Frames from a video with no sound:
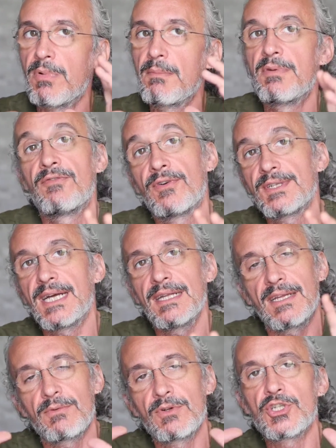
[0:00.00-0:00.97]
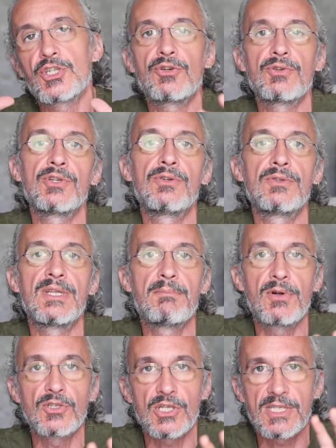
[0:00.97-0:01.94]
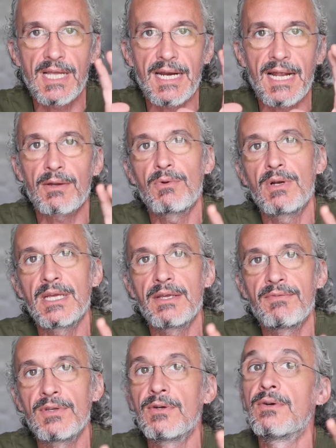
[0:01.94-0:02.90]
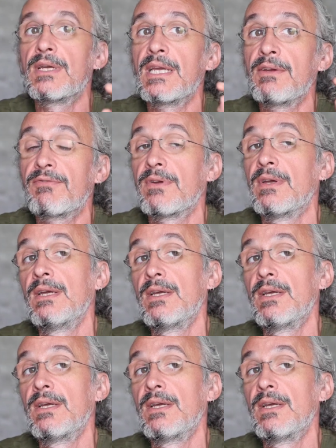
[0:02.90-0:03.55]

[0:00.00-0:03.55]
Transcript: but before that I want to show you the bonuses that I will give you if